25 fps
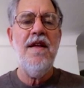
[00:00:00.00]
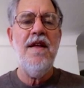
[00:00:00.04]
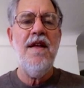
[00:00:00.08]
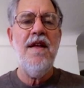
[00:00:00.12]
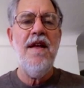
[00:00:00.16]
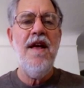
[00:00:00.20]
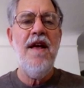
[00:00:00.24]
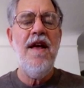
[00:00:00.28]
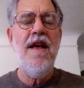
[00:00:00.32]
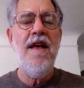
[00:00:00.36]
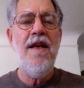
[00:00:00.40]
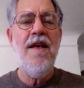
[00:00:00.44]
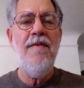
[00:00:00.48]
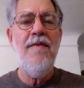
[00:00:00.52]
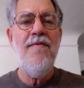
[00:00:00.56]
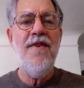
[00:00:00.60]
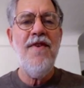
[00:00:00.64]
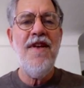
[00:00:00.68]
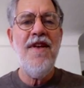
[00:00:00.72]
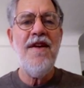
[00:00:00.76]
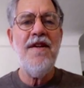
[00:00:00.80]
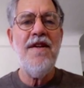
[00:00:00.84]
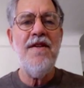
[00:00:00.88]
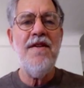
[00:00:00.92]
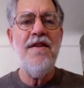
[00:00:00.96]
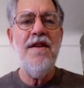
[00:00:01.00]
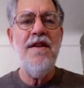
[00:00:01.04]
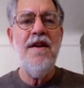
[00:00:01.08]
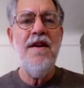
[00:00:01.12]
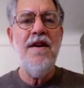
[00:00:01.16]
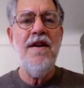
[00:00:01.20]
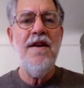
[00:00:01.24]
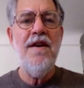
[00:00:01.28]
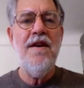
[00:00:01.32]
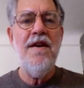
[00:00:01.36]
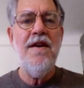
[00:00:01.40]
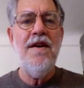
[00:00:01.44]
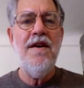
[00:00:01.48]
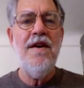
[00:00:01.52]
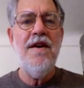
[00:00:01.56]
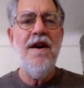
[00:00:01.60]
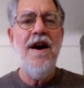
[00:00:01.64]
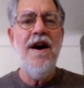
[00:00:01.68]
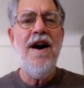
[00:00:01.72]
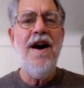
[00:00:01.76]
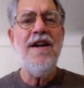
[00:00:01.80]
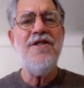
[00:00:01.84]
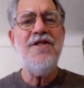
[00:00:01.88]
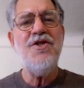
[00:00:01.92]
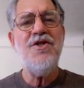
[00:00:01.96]
Hey, Vin,
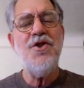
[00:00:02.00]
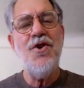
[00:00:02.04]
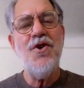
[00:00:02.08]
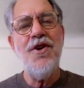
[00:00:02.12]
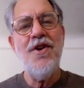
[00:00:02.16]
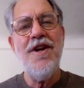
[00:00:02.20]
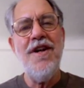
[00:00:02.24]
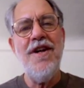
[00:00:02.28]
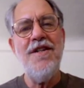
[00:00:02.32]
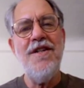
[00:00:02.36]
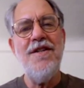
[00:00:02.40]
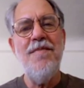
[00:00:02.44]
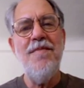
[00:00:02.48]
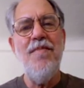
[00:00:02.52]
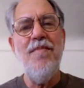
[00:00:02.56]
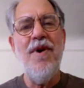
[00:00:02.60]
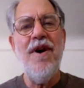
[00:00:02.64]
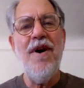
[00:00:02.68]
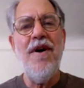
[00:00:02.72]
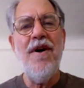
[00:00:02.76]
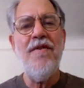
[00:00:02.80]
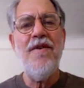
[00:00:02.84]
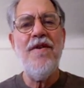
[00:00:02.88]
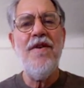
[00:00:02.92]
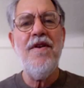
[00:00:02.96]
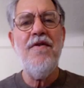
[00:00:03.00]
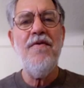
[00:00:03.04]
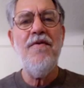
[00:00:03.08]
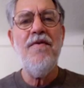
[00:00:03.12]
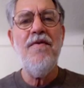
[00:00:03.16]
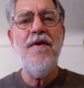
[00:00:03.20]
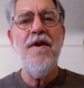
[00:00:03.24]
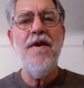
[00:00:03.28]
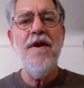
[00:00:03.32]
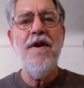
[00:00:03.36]
I sure hate to bother you,